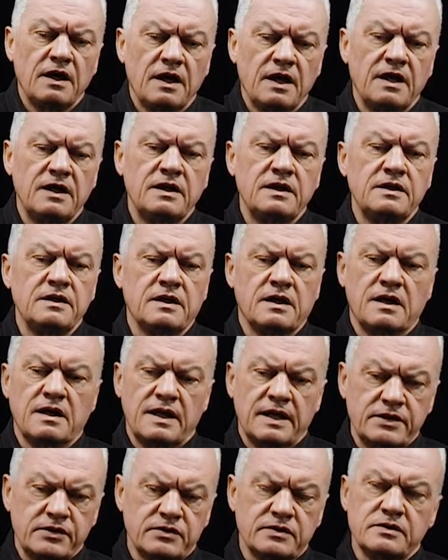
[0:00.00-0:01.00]
any
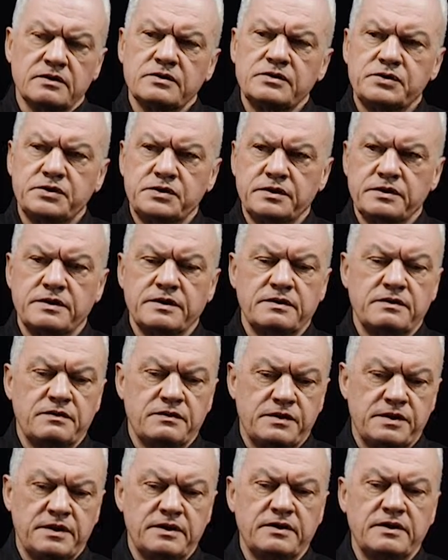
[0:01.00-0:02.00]
electrical circuit
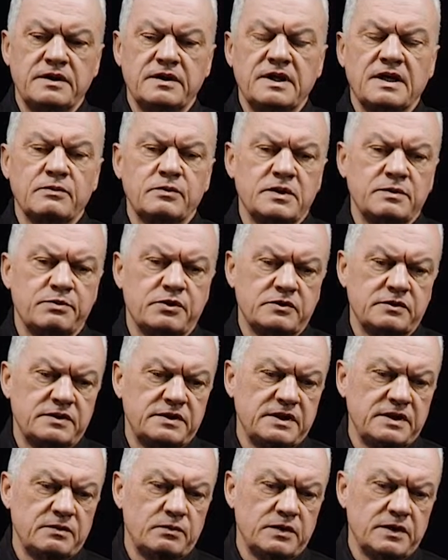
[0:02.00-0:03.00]
theory that we
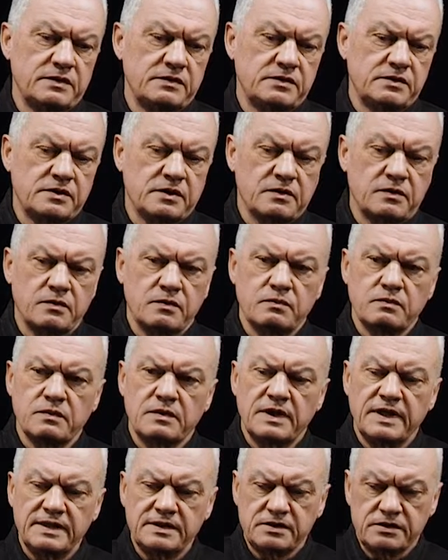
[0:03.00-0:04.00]
proceed with. So
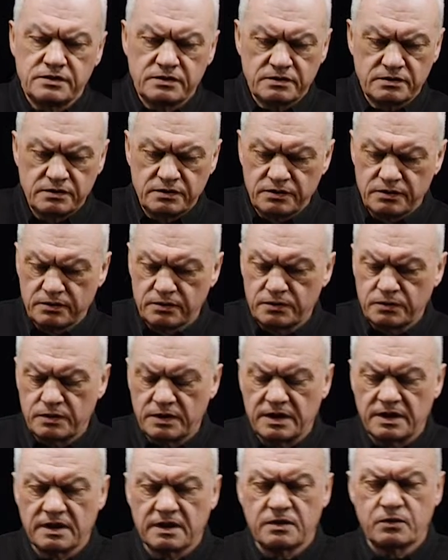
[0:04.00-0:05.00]
let's do
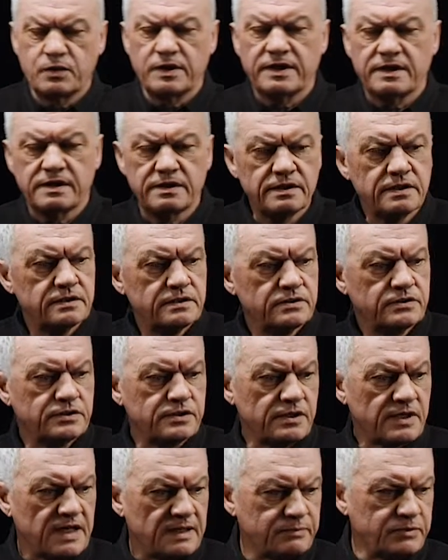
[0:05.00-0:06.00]
a quick
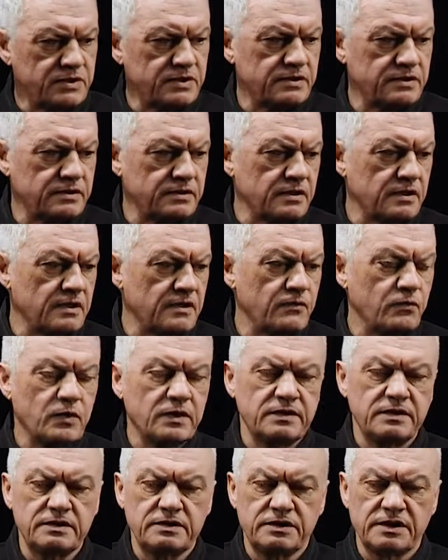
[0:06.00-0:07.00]
synopsis of
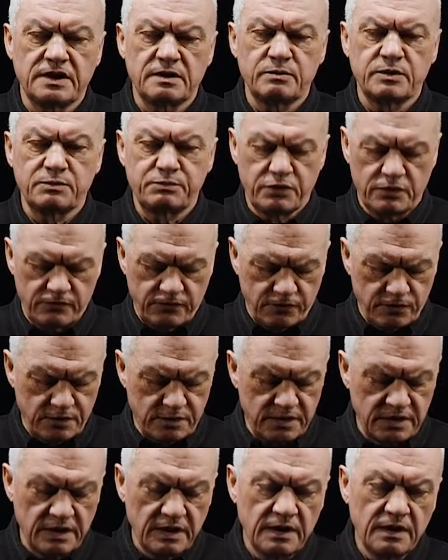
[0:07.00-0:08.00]
what these gentlemen put
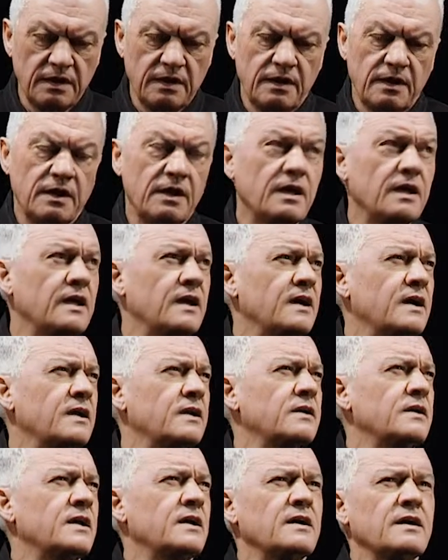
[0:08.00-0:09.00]
forward
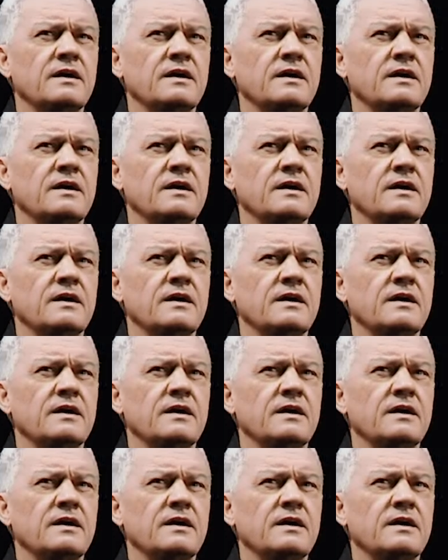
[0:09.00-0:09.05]
and